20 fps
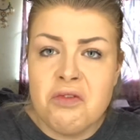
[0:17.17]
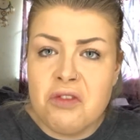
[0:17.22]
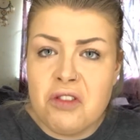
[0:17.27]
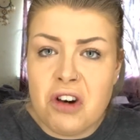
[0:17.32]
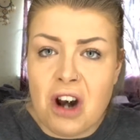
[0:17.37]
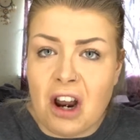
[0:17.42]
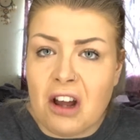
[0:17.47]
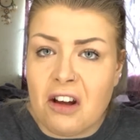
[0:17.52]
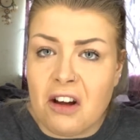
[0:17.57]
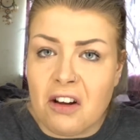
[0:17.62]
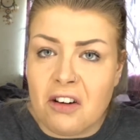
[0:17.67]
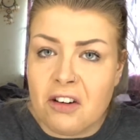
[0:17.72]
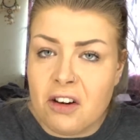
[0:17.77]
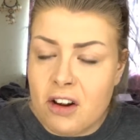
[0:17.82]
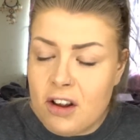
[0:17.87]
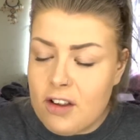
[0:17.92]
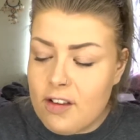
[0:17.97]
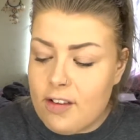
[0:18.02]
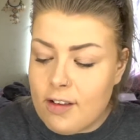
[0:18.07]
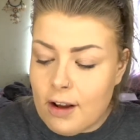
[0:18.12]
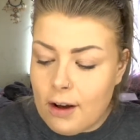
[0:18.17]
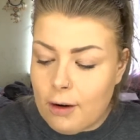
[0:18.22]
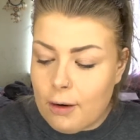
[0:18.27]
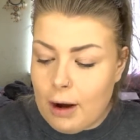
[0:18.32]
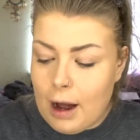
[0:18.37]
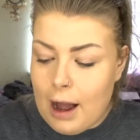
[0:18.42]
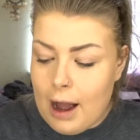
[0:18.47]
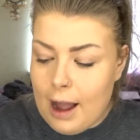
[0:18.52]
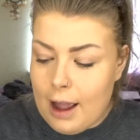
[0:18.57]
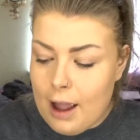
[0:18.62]
crack on. So
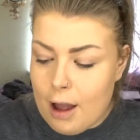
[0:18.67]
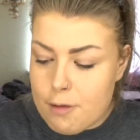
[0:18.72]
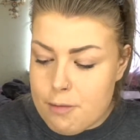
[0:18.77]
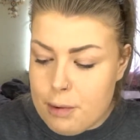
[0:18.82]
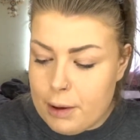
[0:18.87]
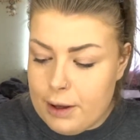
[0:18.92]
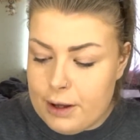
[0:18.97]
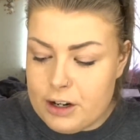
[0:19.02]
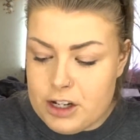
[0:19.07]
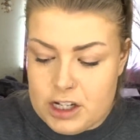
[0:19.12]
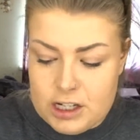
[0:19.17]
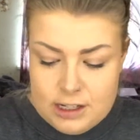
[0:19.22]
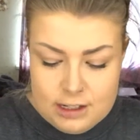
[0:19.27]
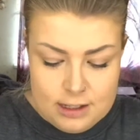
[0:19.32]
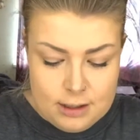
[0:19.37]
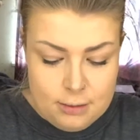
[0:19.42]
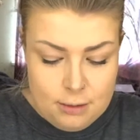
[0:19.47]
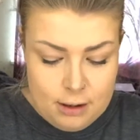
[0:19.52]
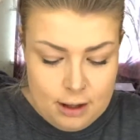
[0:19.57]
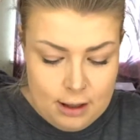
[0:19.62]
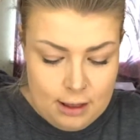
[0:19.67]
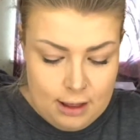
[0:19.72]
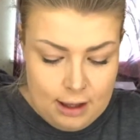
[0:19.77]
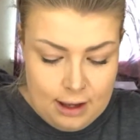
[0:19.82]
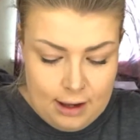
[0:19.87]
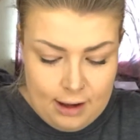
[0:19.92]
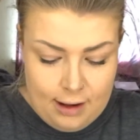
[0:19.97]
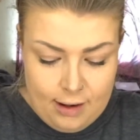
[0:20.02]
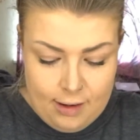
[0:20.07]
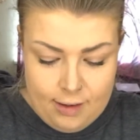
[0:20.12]
I have purchased
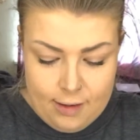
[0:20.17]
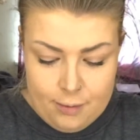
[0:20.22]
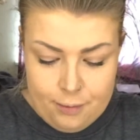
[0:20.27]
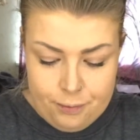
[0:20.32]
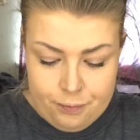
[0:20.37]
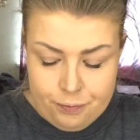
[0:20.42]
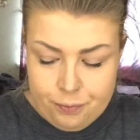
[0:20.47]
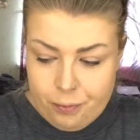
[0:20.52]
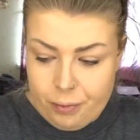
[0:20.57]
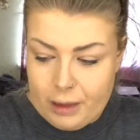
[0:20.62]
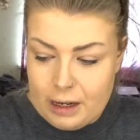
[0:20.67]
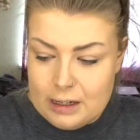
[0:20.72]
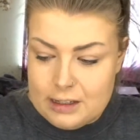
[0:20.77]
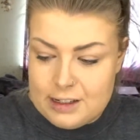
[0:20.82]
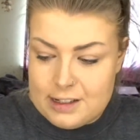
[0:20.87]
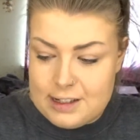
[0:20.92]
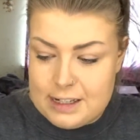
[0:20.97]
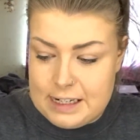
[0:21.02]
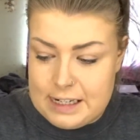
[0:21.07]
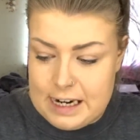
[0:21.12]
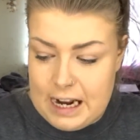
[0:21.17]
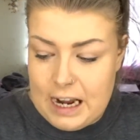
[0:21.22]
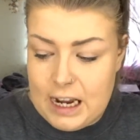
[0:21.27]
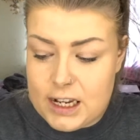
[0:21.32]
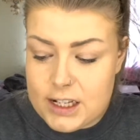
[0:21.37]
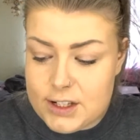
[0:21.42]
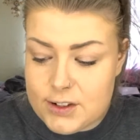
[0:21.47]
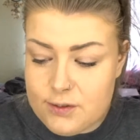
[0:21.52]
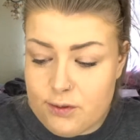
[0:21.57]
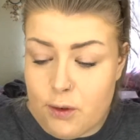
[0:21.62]
these
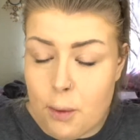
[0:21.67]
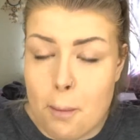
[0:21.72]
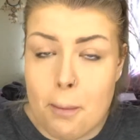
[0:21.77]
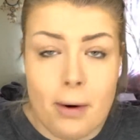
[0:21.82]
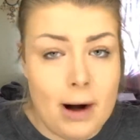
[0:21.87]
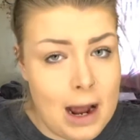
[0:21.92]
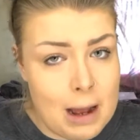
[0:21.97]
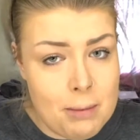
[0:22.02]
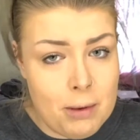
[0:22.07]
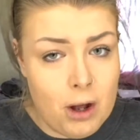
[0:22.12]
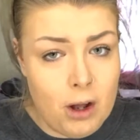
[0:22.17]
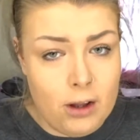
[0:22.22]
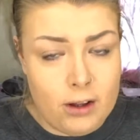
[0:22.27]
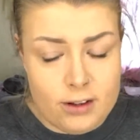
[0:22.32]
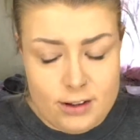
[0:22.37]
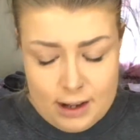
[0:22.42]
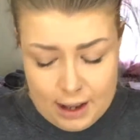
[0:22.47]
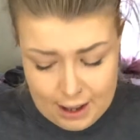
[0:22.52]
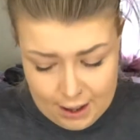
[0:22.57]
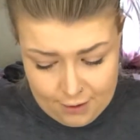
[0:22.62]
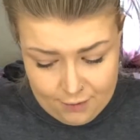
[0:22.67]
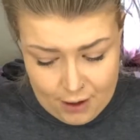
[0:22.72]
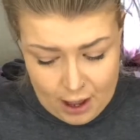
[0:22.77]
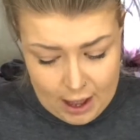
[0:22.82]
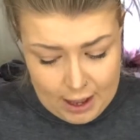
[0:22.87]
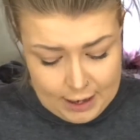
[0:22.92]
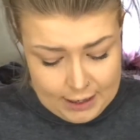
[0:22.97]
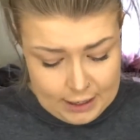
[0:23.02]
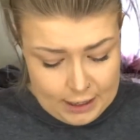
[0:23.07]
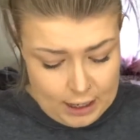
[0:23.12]
sticks from Primark because I have
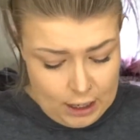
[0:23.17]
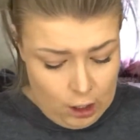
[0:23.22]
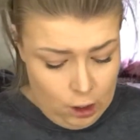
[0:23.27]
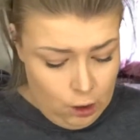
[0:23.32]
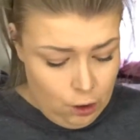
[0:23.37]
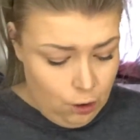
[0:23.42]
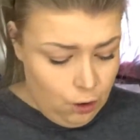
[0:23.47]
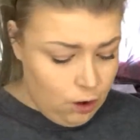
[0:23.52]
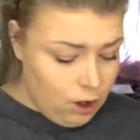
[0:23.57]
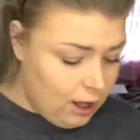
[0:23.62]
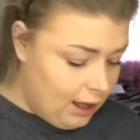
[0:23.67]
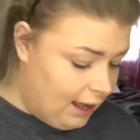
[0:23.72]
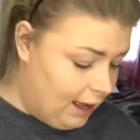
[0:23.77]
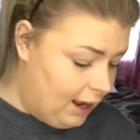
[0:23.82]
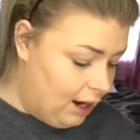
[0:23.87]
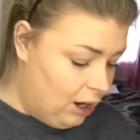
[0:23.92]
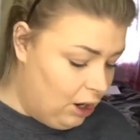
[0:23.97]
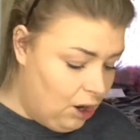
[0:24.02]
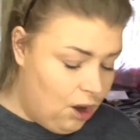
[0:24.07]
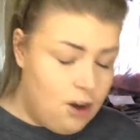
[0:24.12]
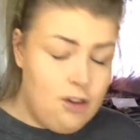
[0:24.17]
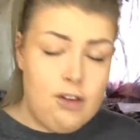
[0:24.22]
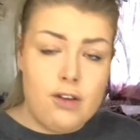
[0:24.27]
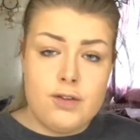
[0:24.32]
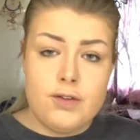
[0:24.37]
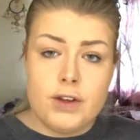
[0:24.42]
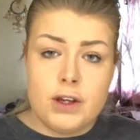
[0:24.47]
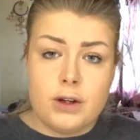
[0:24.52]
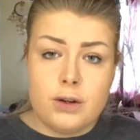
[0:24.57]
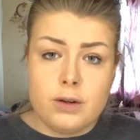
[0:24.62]
had a look at a lot of
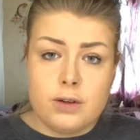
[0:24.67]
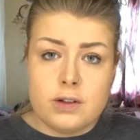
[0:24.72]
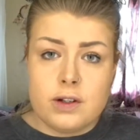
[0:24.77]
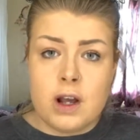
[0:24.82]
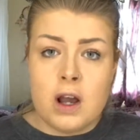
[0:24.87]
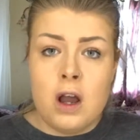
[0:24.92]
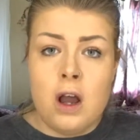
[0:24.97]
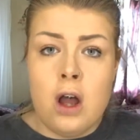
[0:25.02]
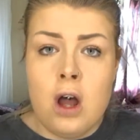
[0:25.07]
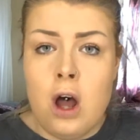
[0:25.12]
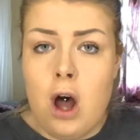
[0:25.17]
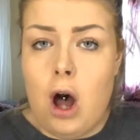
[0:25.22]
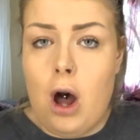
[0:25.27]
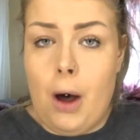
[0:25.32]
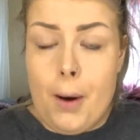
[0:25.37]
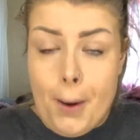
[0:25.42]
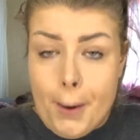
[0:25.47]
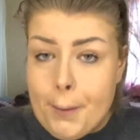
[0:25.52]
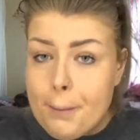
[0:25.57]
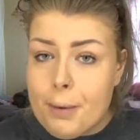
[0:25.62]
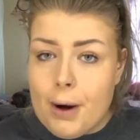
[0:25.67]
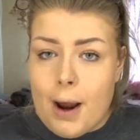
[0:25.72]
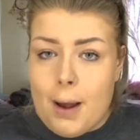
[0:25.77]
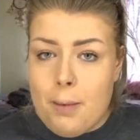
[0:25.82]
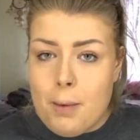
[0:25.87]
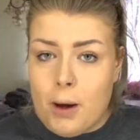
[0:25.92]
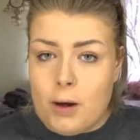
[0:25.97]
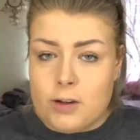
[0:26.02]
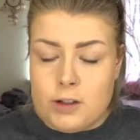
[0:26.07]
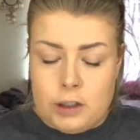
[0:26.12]
reviews on
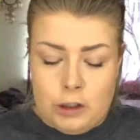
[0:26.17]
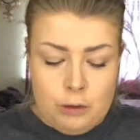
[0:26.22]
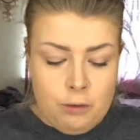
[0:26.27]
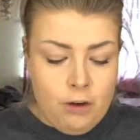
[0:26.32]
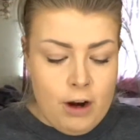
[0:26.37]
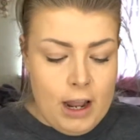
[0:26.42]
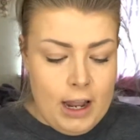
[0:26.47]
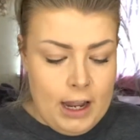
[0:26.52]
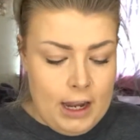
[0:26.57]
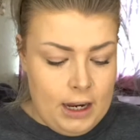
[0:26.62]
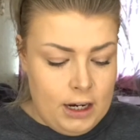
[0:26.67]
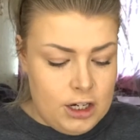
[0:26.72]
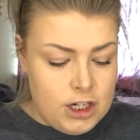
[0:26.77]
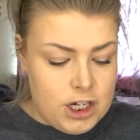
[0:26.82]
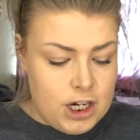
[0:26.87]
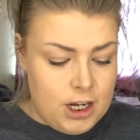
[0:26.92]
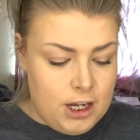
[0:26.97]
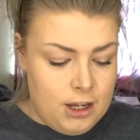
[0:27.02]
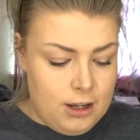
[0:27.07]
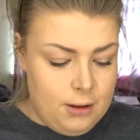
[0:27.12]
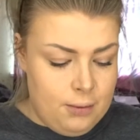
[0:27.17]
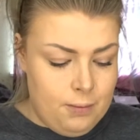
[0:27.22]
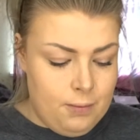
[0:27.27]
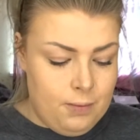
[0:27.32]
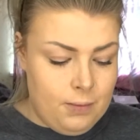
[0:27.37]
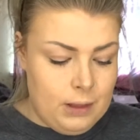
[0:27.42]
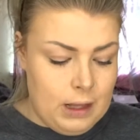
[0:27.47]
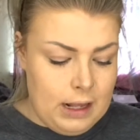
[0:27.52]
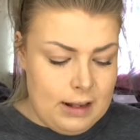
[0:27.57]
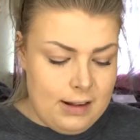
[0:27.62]
Primark's new range.
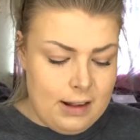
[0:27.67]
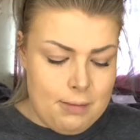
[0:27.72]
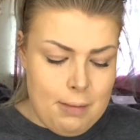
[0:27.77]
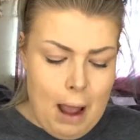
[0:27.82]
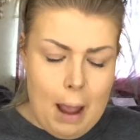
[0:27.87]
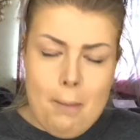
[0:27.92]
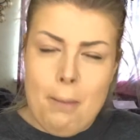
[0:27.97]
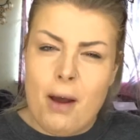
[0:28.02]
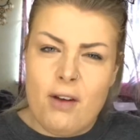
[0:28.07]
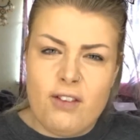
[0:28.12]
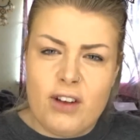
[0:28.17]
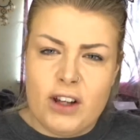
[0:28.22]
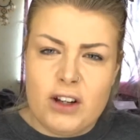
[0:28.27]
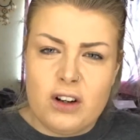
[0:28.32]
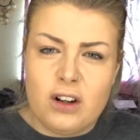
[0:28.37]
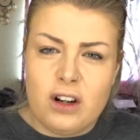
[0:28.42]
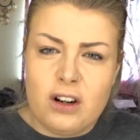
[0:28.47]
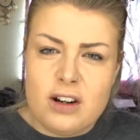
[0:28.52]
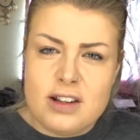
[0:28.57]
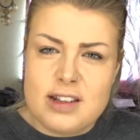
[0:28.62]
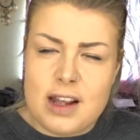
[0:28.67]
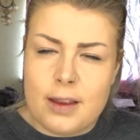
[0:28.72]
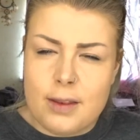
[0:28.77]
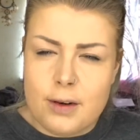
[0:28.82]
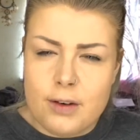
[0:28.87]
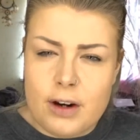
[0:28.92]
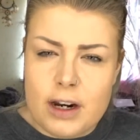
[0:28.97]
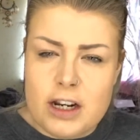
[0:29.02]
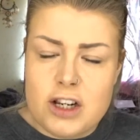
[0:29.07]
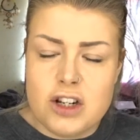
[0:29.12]
Is it My Perfect Colour? Is that the
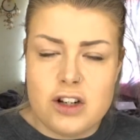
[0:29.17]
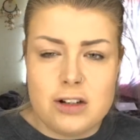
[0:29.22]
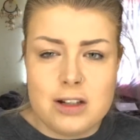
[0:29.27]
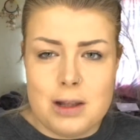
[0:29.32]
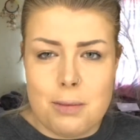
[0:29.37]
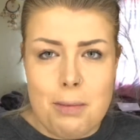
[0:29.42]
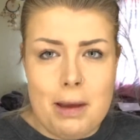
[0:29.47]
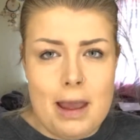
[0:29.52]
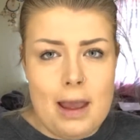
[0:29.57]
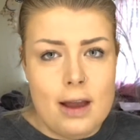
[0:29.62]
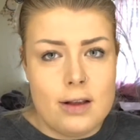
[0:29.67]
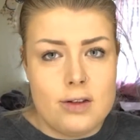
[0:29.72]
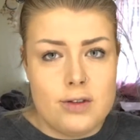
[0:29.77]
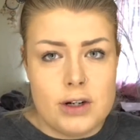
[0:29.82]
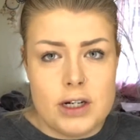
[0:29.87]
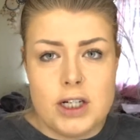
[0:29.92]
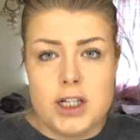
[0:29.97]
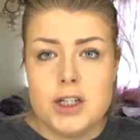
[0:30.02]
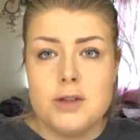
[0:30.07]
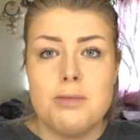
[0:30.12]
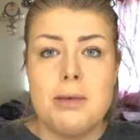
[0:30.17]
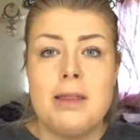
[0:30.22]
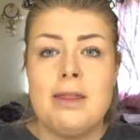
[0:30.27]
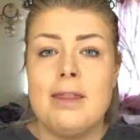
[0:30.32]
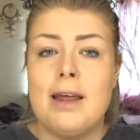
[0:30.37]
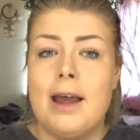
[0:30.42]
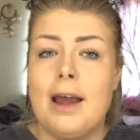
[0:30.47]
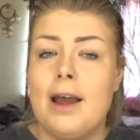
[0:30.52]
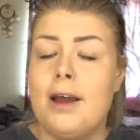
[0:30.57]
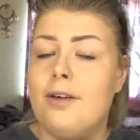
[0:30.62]
range? Because the PS range has been
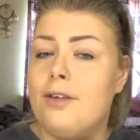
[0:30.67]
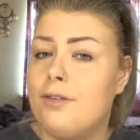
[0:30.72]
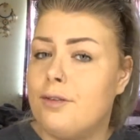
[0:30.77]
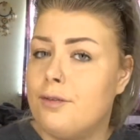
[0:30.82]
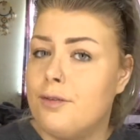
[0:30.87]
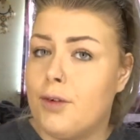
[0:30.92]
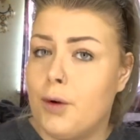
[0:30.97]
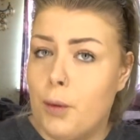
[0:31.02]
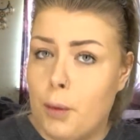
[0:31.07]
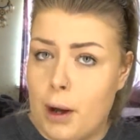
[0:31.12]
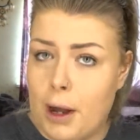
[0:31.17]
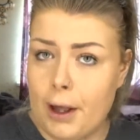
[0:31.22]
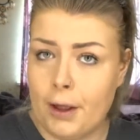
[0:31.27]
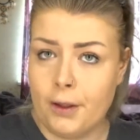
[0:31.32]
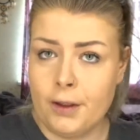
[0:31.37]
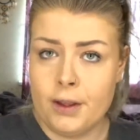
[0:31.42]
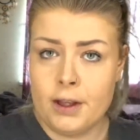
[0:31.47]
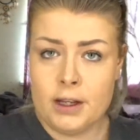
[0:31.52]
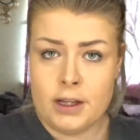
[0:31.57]
there for a while.